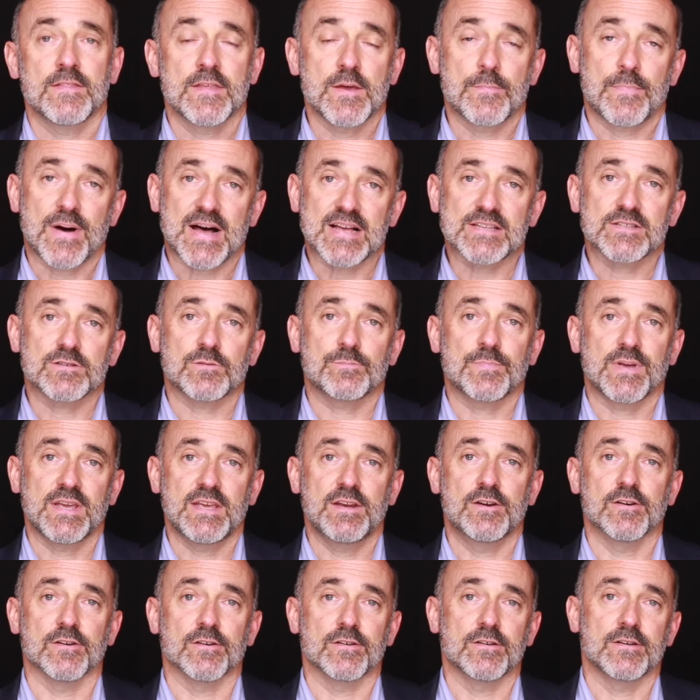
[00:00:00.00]
The Apostle
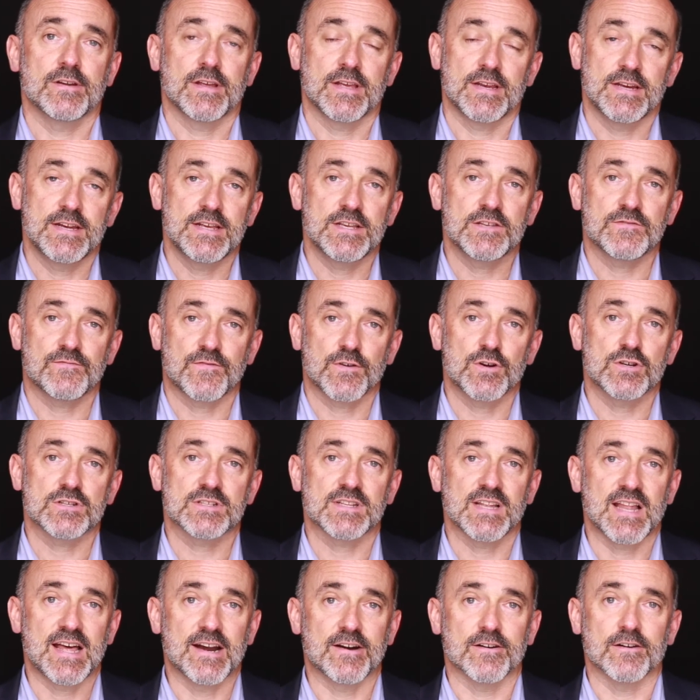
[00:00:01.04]
Peter, in his first
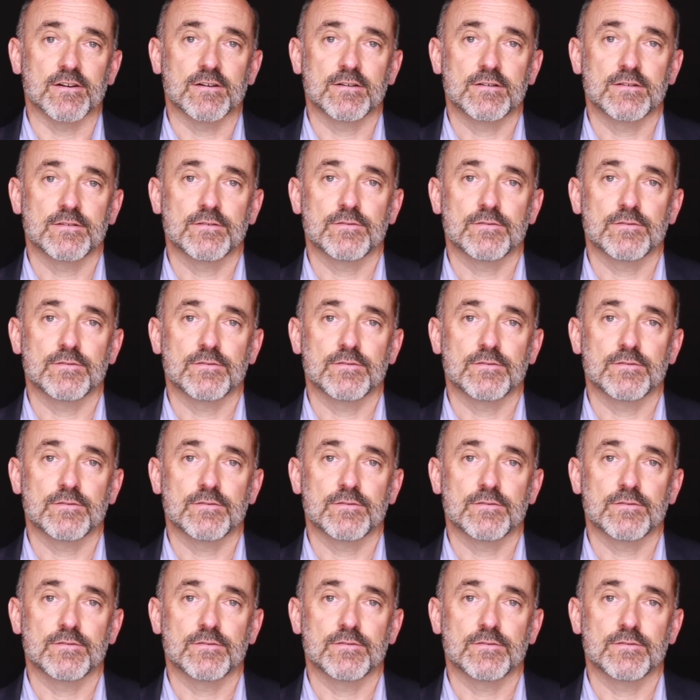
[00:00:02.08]
letter,